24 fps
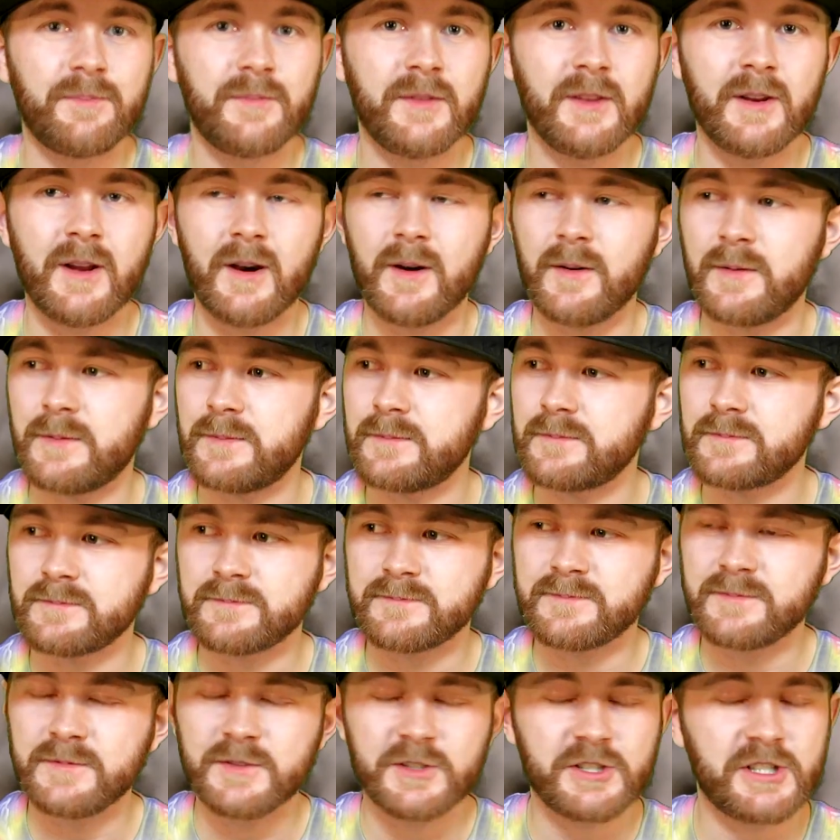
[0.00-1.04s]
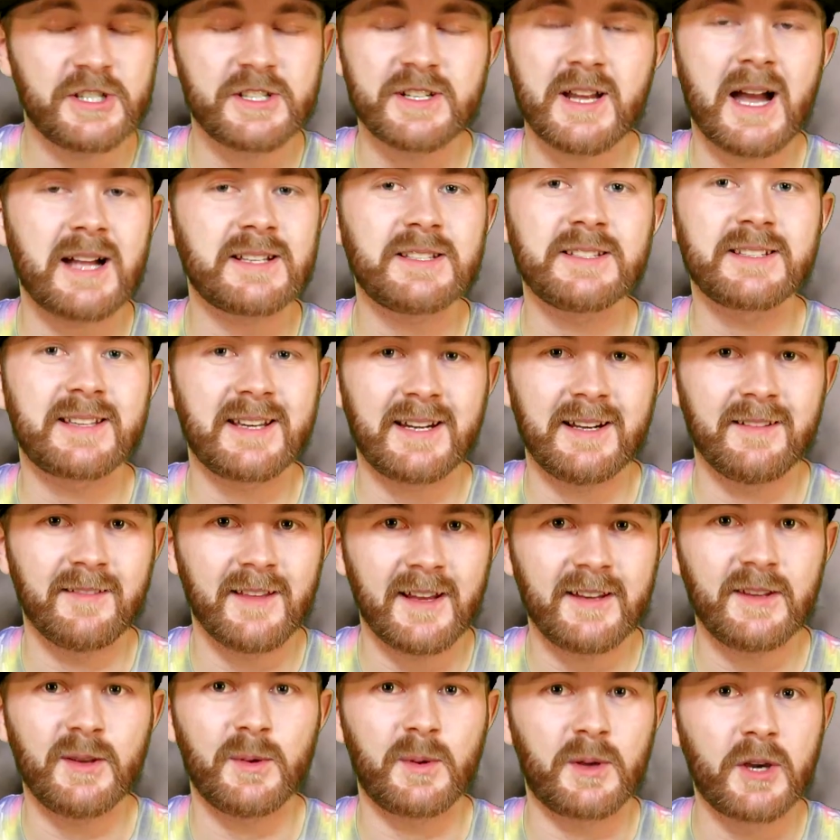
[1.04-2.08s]
You know, she's not just gonna
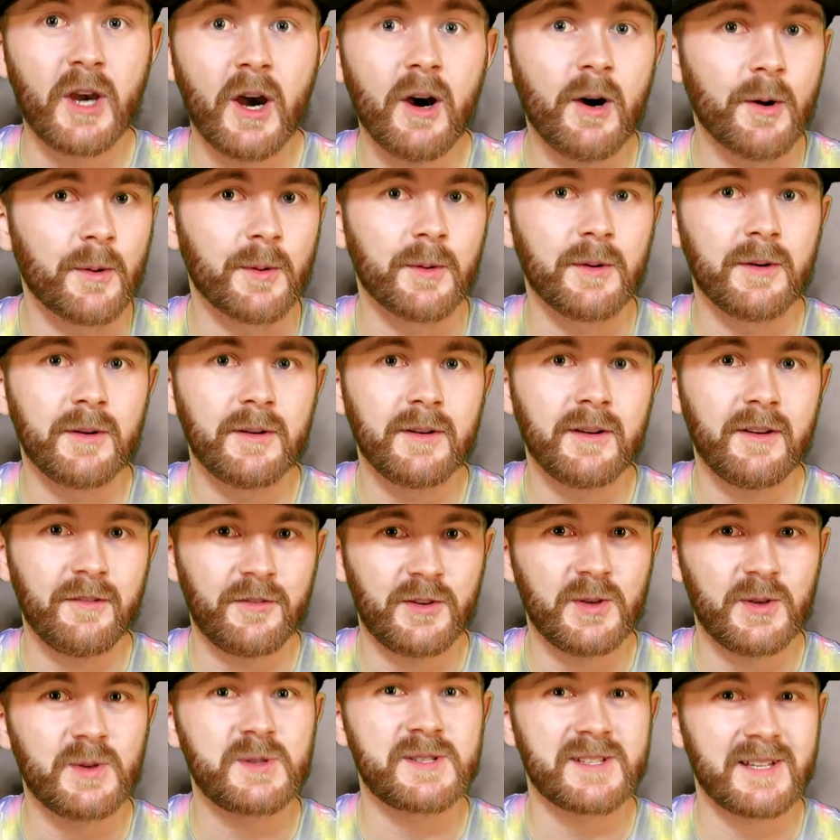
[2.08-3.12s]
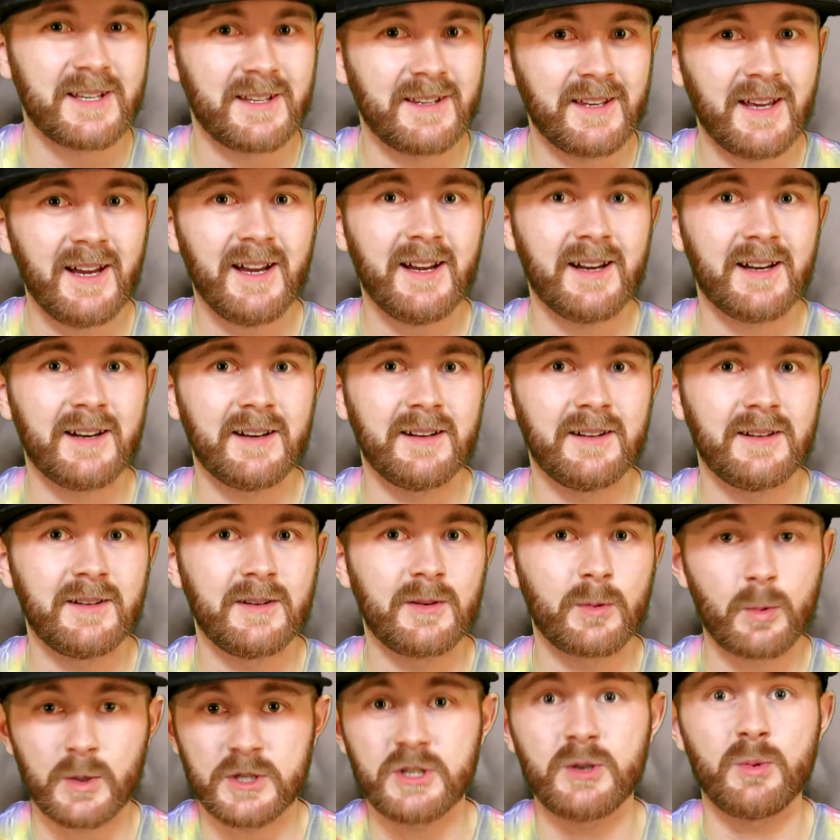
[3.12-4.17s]
let you go if you say yeah,
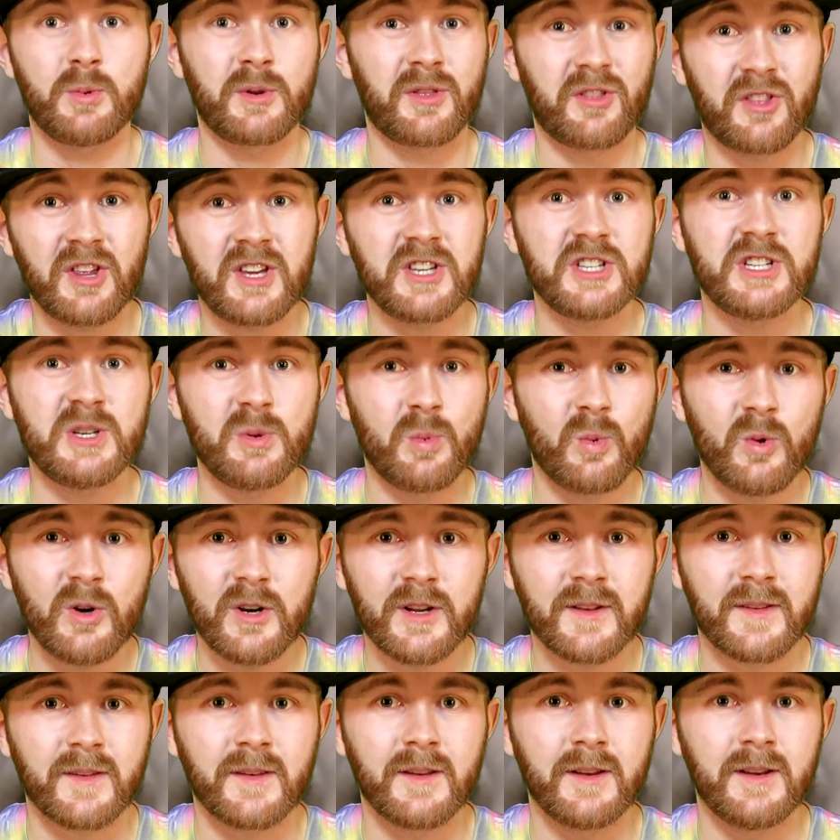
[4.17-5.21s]
which you would think she would.